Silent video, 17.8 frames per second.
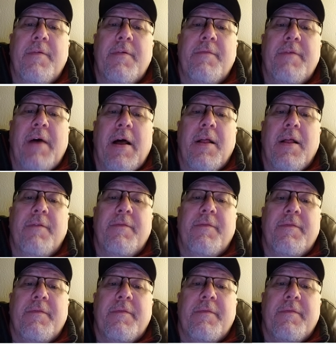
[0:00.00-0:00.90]

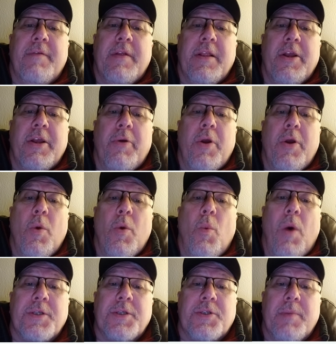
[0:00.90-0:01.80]
Valeria
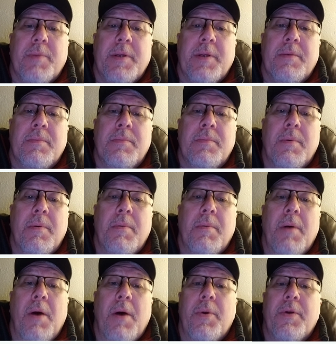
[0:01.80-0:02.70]
Wasserman.
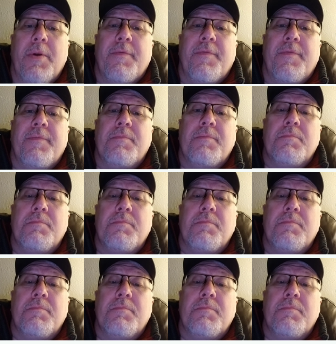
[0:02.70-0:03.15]
I wonder.